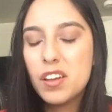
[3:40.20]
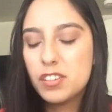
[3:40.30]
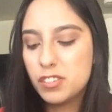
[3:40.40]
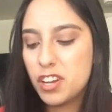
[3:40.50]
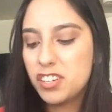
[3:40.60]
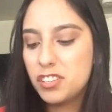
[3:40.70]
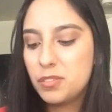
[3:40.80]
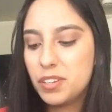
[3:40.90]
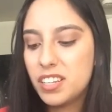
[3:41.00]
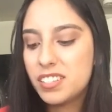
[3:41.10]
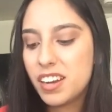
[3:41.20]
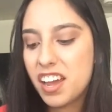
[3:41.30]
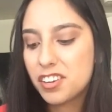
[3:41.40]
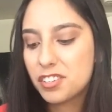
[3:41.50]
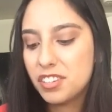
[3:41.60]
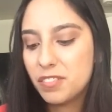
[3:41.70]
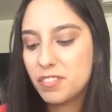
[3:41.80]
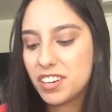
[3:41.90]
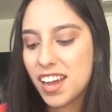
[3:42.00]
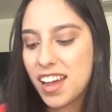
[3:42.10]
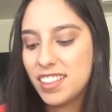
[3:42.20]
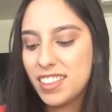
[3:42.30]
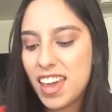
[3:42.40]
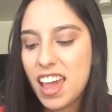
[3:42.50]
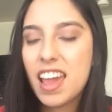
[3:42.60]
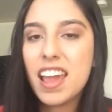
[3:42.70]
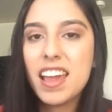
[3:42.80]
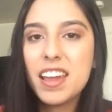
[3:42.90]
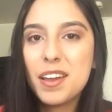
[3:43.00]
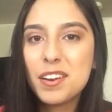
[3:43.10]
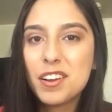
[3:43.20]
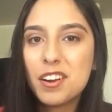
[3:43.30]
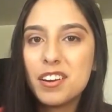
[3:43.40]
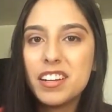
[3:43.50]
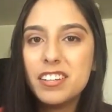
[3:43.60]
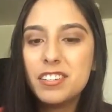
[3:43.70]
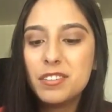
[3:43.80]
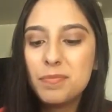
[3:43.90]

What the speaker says: So I just realized that I actually forgot the A in courage.